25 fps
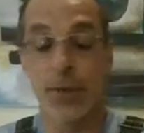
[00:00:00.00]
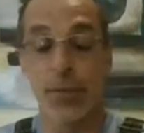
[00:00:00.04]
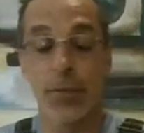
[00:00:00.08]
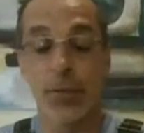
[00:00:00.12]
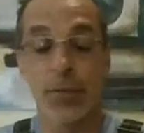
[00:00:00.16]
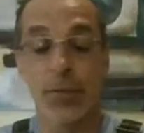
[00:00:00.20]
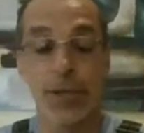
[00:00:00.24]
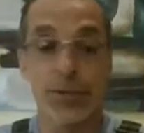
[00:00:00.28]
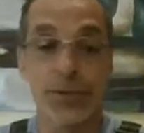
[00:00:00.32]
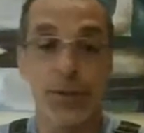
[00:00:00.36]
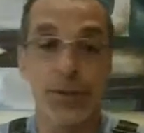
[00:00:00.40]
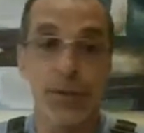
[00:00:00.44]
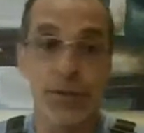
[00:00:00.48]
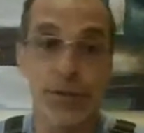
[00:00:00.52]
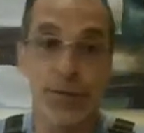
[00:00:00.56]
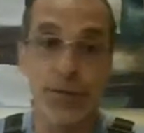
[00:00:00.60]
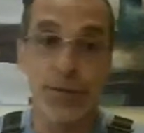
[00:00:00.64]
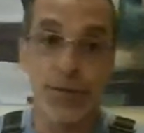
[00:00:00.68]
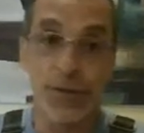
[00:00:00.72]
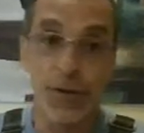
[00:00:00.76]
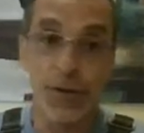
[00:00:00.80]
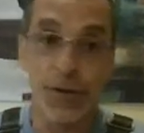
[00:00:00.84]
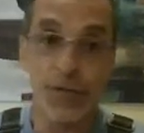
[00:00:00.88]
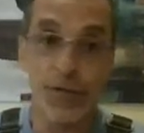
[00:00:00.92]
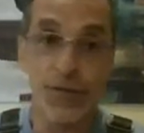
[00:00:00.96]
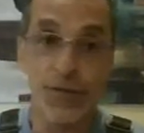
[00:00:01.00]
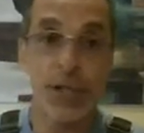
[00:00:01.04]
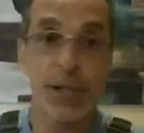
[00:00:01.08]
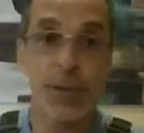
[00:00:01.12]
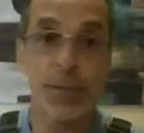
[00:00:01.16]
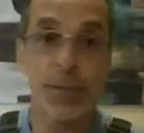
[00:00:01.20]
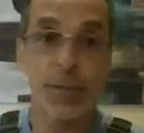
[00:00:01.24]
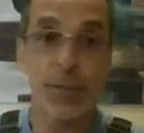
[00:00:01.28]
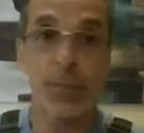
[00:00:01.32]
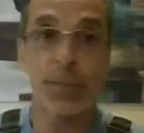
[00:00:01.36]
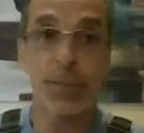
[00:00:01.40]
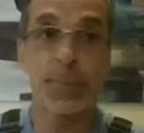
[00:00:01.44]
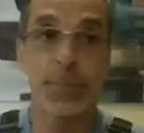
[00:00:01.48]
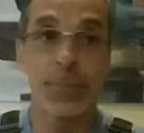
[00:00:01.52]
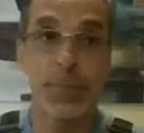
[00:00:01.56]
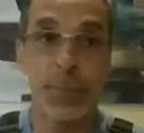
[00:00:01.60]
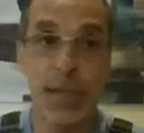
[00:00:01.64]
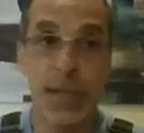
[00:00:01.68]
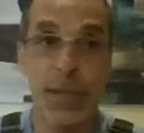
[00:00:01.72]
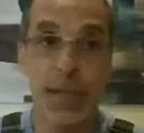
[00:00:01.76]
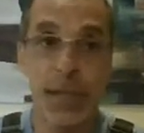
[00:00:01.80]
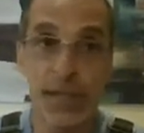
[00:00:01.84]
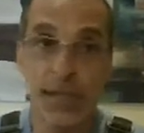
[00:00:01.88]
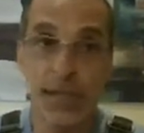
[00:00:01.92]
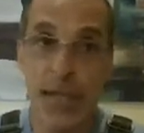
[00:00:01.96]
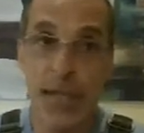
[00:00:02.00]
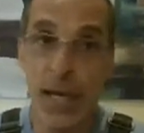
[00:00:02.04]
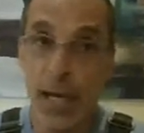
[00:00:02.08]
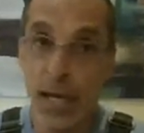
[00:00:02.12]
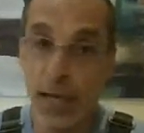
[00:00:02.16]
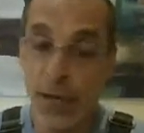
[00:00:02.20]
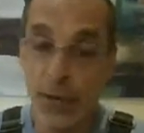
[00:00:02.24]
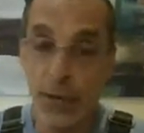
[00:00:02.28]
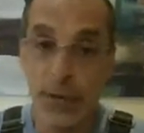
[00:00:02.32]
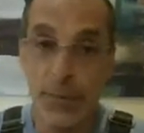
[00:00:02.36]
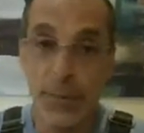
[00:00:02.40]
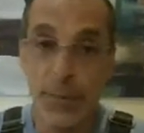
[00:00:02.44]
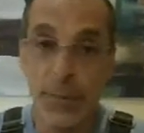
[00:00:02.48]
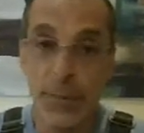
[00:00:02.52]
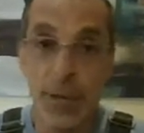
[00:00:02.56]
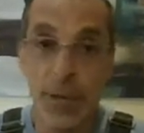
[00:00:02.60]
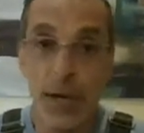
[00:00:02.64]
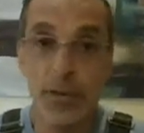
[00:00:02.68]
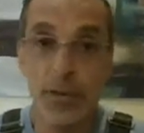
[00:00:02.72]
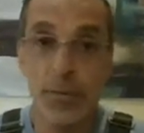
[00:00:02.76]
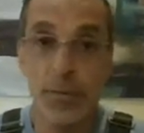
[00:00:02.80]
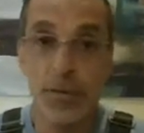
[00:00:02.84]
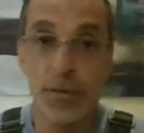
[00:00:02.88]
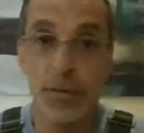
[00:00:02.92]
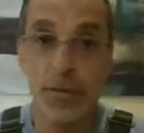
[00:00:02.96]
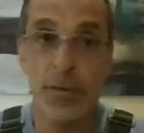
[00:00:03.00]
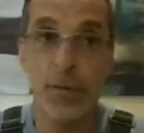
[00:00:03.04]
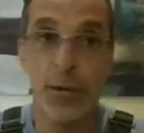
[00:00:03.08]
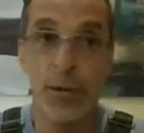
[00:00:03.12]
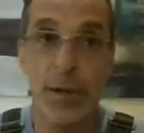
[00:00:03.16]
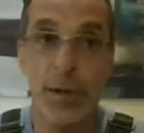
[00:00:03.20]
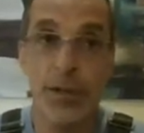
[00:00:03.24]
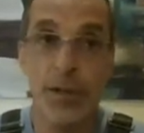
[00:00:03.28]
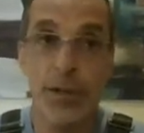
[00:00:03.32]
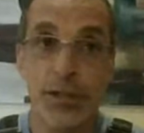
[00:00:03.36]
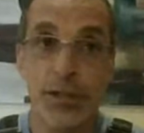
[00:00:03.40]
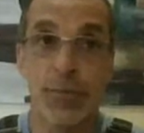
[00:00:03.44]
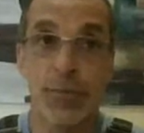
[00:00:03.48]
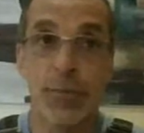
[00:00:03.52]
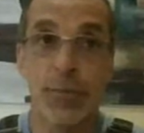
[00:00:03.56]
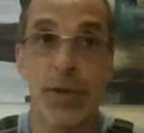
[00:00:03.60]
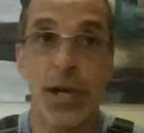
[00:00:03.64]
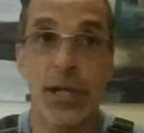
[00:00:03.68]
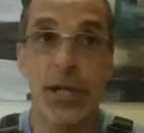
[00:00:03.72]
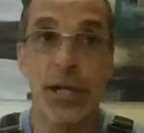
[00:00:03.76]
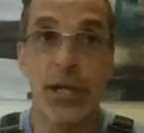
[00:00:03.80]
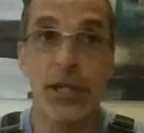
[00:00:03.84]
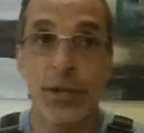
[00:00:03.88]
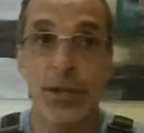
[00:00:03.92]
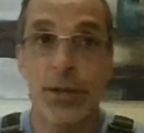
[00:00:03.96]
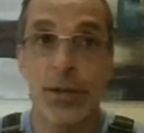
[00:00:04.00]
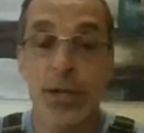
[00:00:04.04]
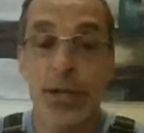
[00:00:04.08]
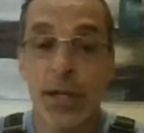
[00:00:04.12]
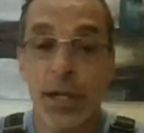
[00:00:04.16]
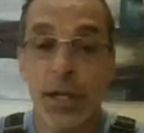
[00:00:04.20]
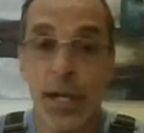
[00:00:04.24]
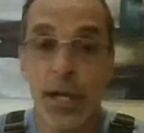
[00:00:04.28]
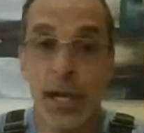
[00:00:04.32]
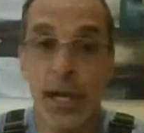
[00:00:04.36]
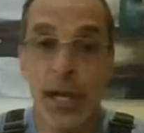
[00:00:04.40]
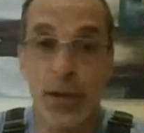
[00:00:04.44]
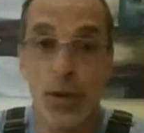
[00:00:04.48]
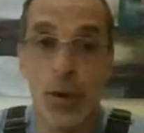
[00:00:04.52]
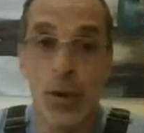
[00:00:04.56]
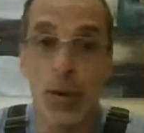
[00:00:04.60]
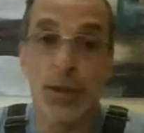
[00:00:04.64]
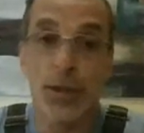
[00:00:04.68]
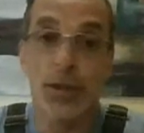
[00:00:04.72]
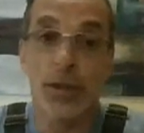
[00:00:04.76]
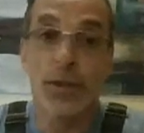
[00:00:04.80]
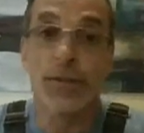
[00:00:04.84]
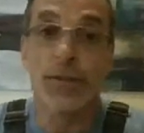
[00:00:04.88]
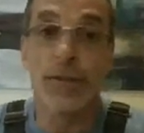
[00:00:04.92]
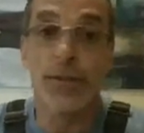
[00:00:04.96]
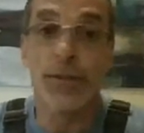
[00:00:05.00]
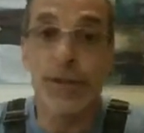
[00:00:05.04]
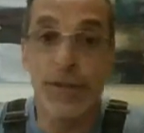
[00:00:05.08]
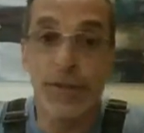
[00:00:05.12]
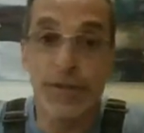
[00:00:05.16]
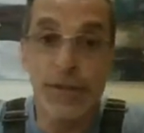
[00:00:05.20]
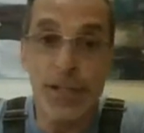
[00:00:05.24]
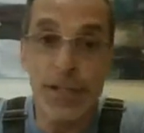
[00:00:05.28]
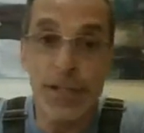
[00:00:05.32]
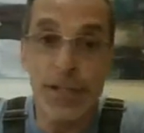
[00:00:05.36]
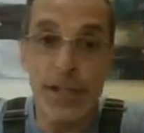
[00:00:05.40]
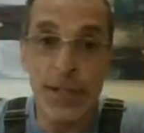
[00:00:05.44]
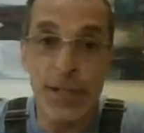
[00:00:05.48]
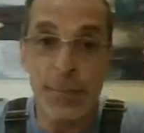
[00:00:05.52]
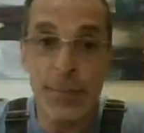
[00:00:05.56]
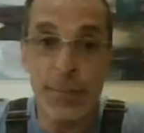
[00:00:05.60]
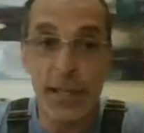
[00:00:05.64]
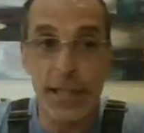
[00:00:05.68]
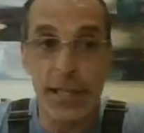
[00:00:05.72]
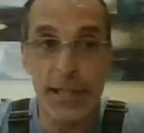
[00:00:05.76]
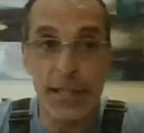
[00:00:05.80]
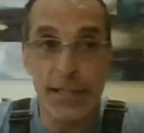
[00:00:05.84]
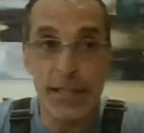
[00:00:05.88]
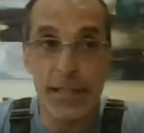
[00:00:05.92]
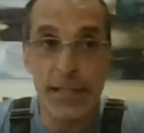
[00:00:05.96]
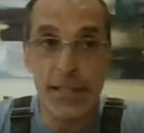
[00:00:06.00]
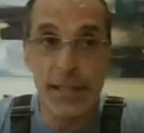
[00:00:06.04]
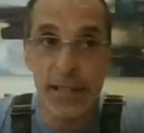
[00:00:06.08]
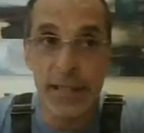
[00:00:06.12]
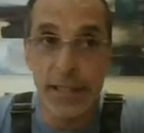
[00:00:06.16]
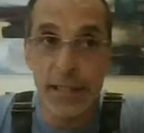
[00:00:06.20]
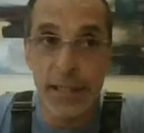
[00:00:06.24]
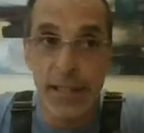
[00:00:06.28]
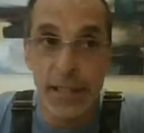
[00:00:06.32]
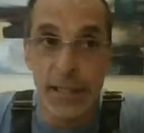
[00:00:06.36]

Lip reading: We introduce 15 psi or pounds per square of pressure and hold it for 15 minutes.